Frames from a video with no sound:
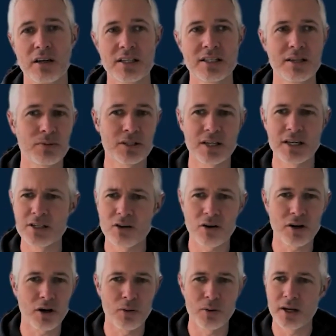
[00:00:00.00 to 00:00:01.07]
because he
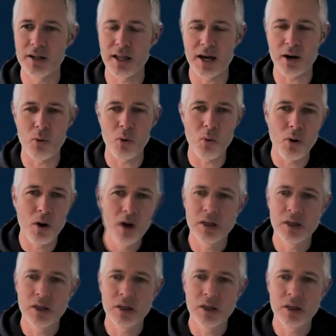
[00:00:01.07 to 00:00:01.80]
started going in like, well,